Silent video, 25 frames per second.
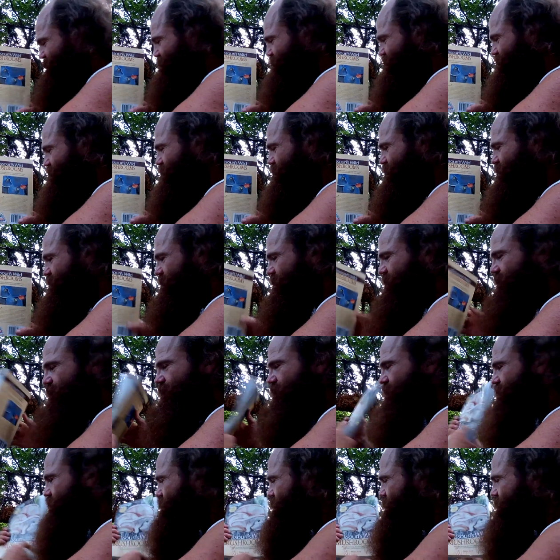And I'm sitting there going,
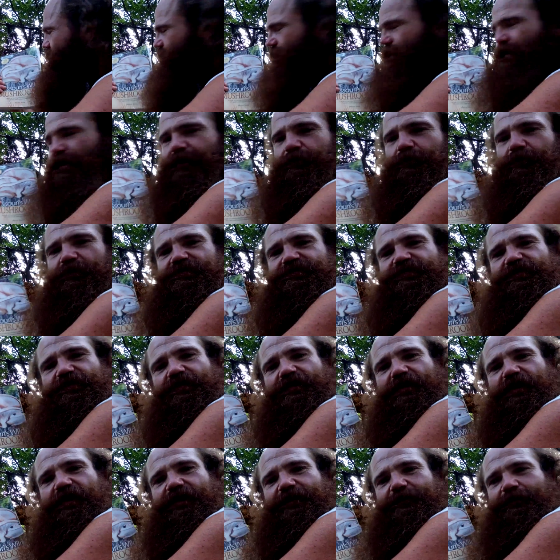yeah, I
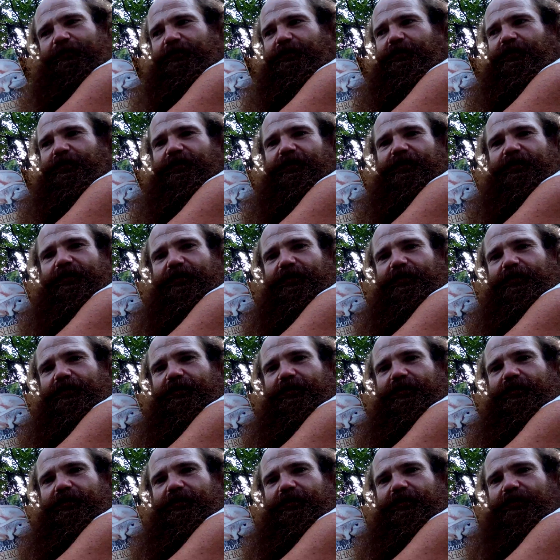went to the library
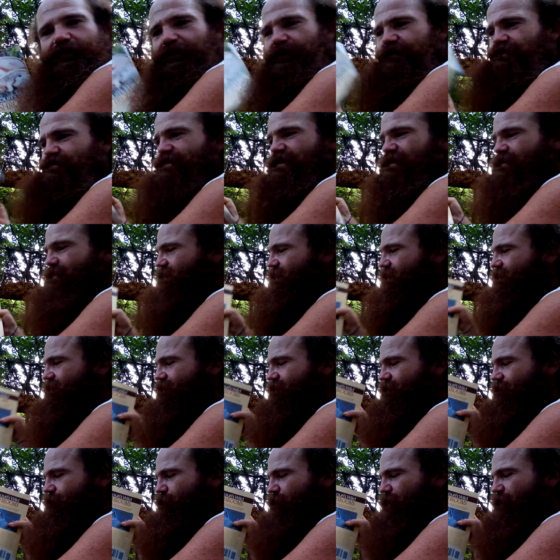and I checked
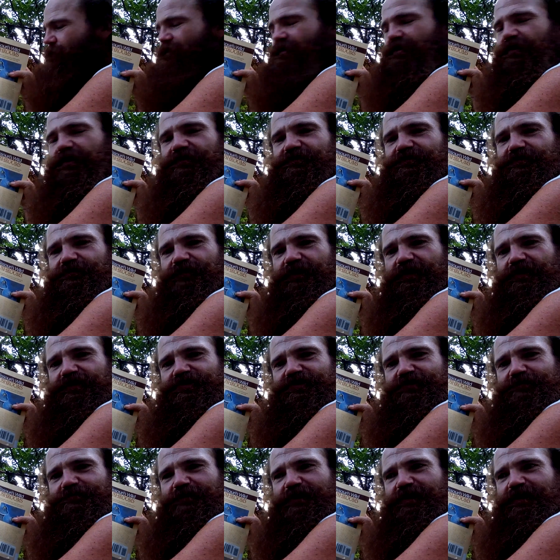out the Department of
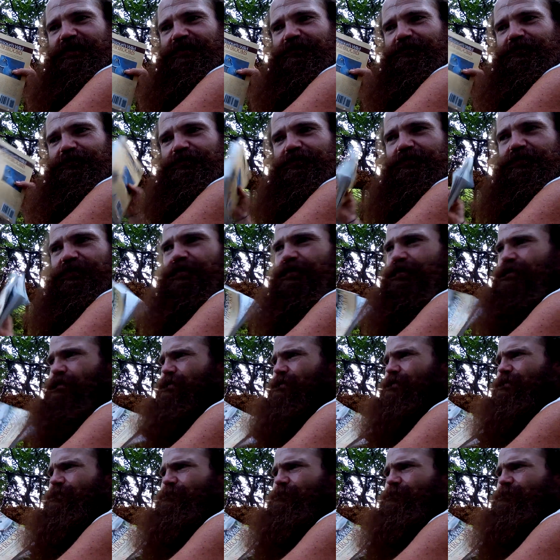Conservation manual